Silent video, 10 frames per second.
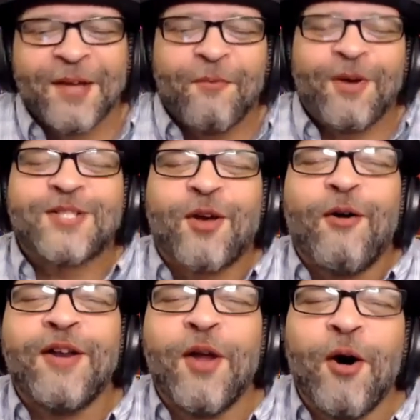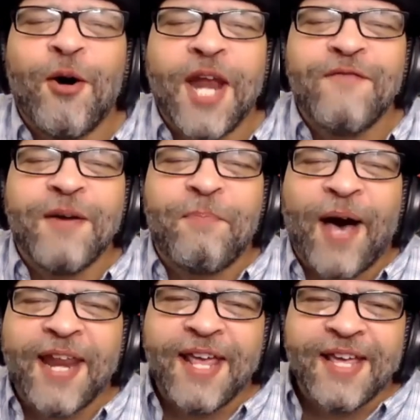What's going on,
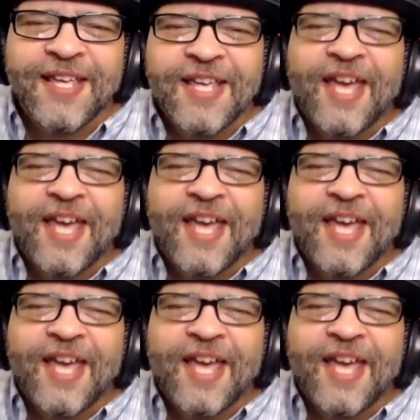everybody?